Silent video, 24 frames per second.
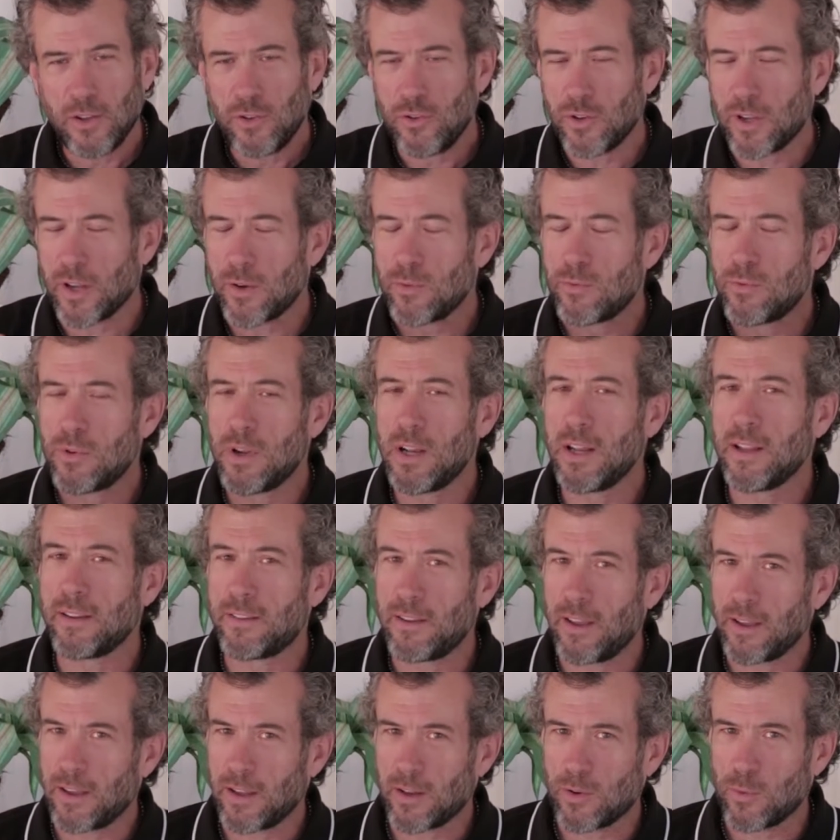You can really
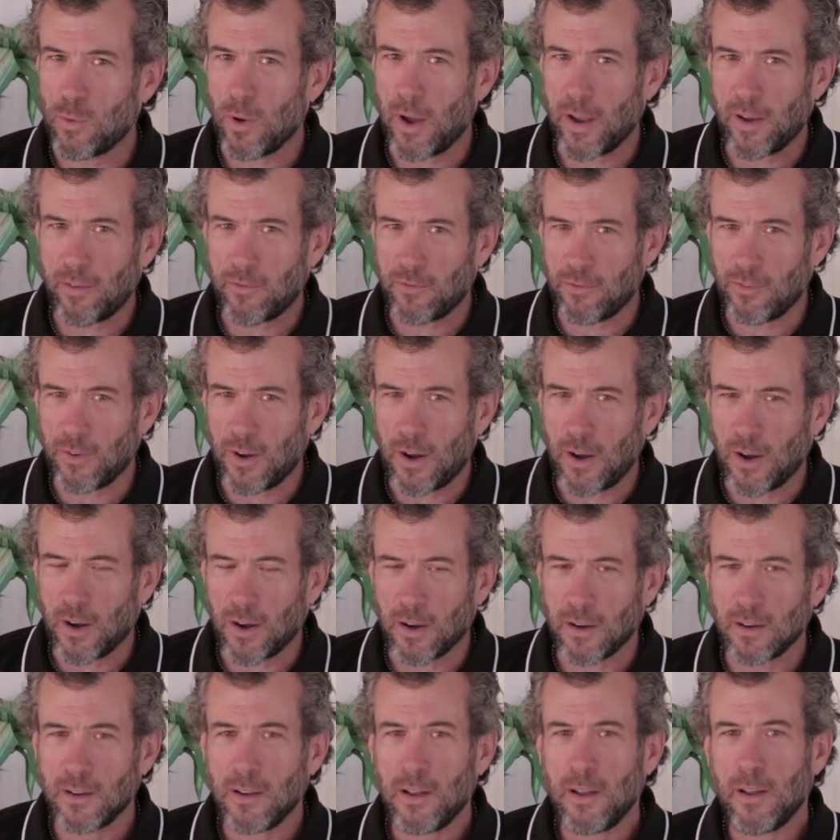take it quite
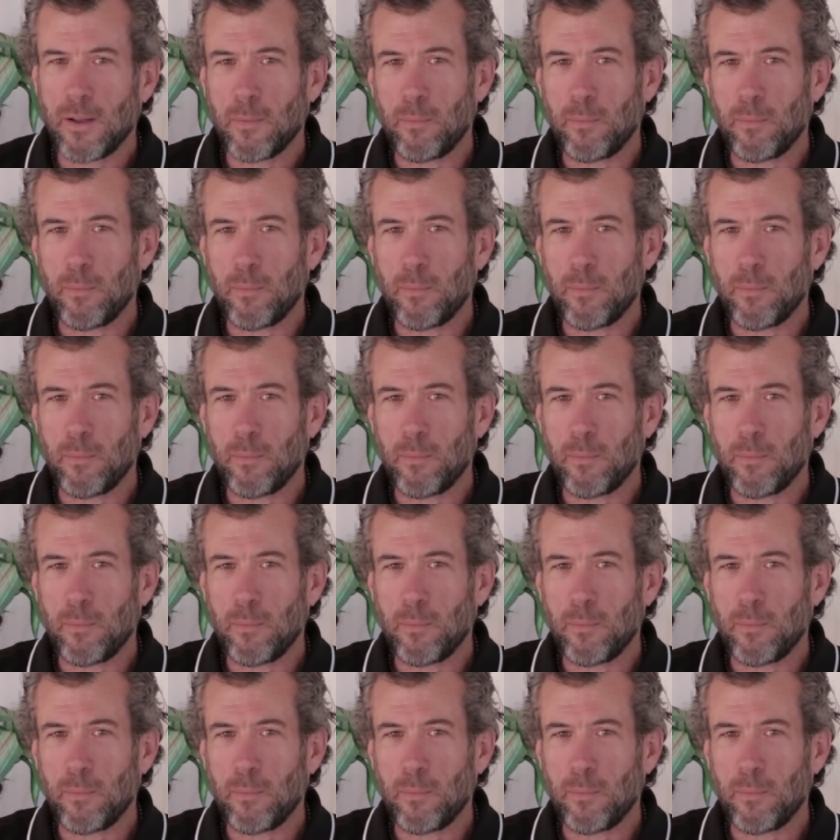far,